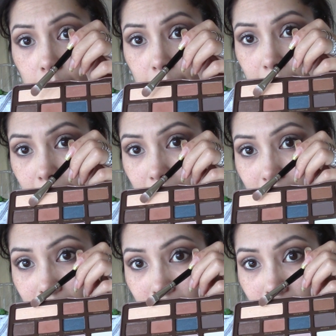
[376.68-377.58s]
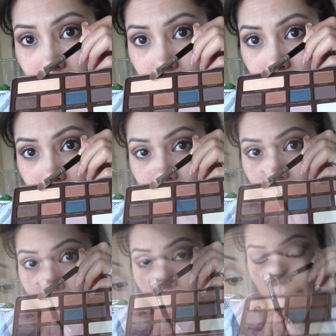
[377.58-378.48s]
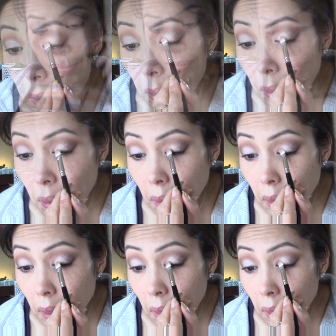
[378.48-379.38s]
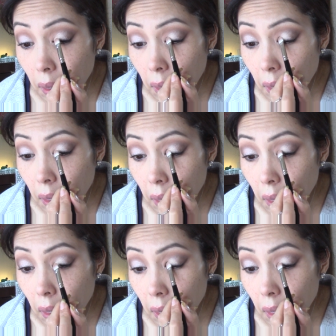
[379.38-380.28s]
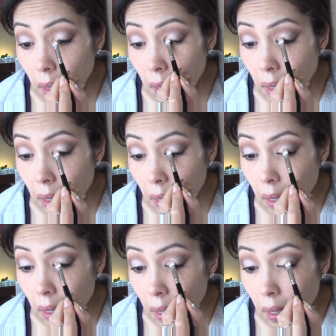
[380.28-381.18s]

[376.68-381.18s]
Then I'm going to highlight that part using Butter Pecan.